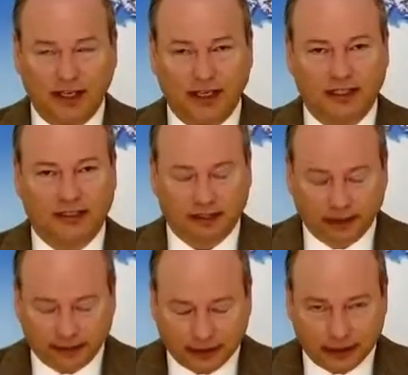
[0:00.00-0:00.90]
and the
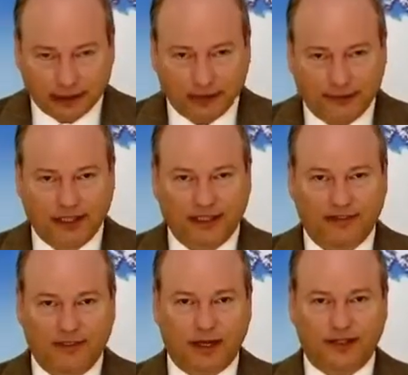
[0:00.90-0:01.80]
deleterious effects
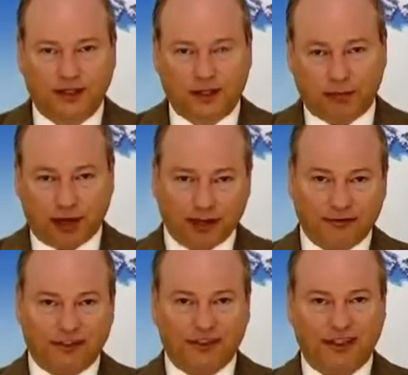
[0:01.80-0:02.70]
of stress on brain
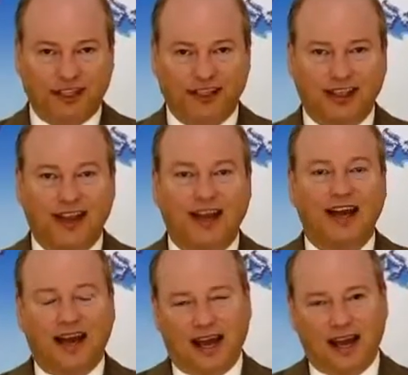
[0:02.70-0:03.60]
functioning.
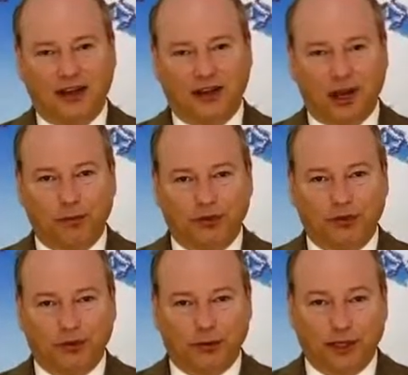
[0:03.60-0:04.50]
And number
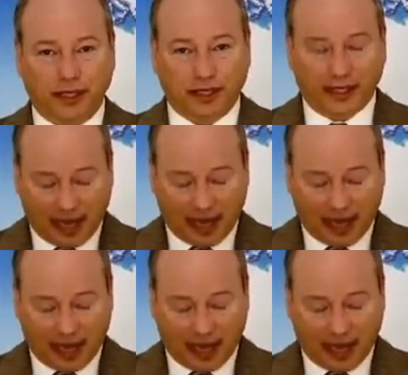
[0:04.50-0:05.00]
two, it